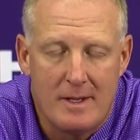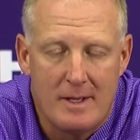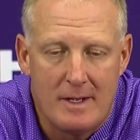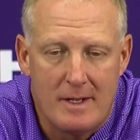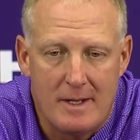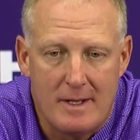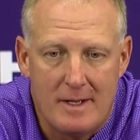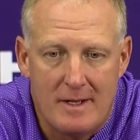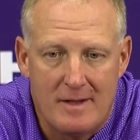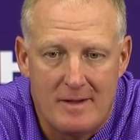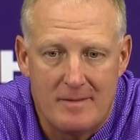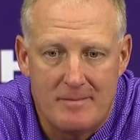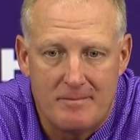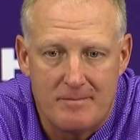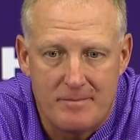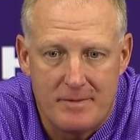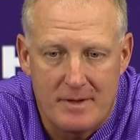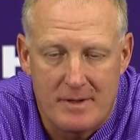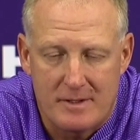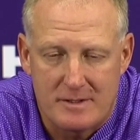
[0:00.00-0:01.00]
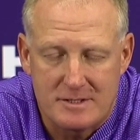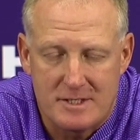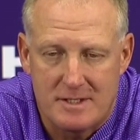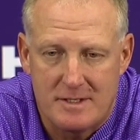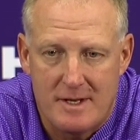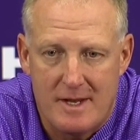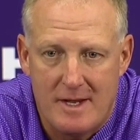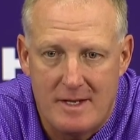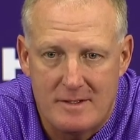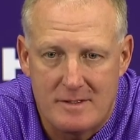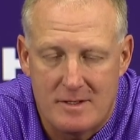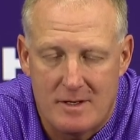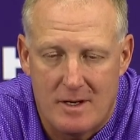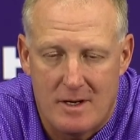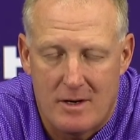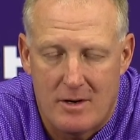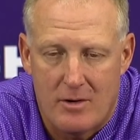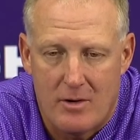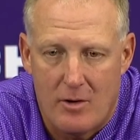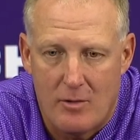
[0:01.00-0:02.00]
Um, Felix and Nate
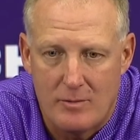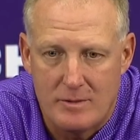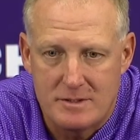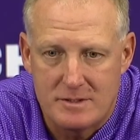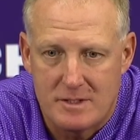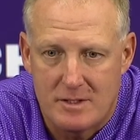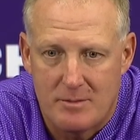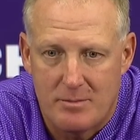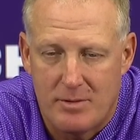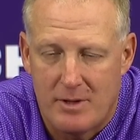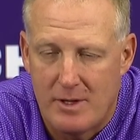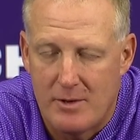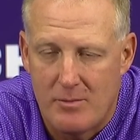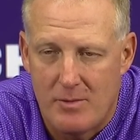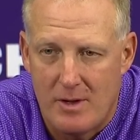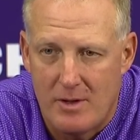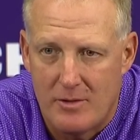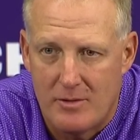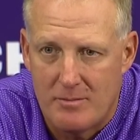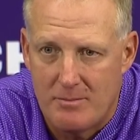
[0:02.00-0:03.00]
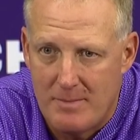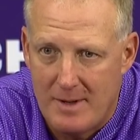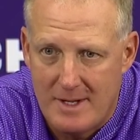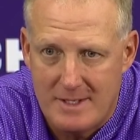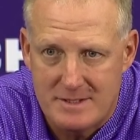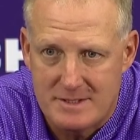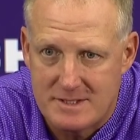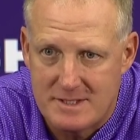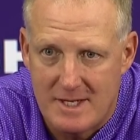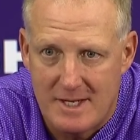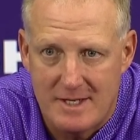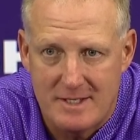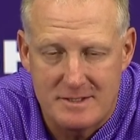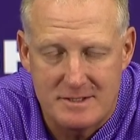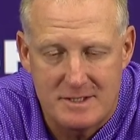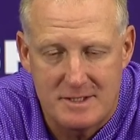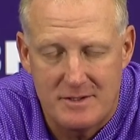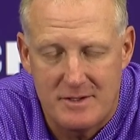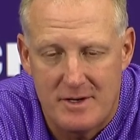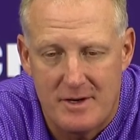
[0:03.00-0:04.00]
are always going to play well and
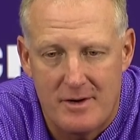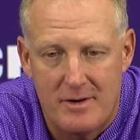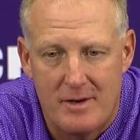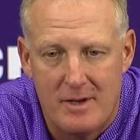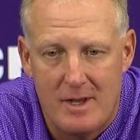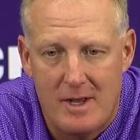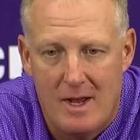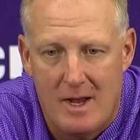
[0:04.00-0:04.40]
mainstays in there.